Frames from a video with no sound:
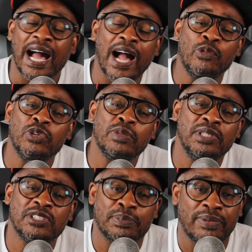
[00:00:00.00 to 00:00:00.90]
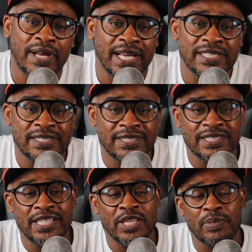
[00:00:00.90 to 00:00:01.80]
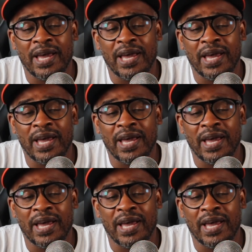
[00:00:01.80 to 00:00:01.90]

I wouldn't be surprised to see him